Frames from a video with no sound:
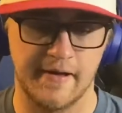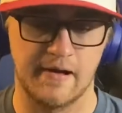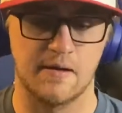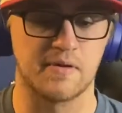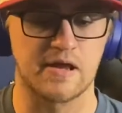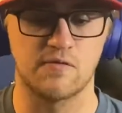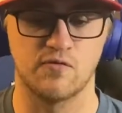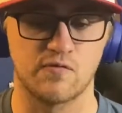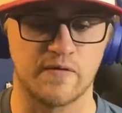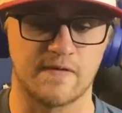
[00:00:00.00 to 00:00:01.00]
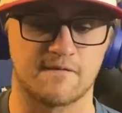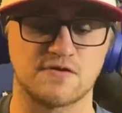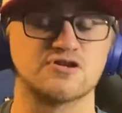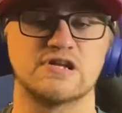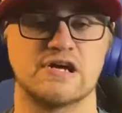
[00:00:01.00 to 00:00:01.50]
But he would win the
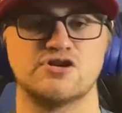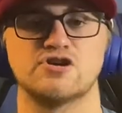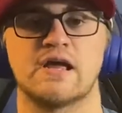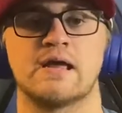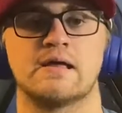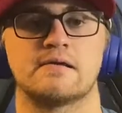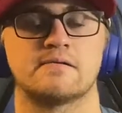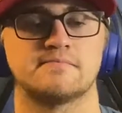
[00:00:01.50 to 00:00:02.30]
first stage, and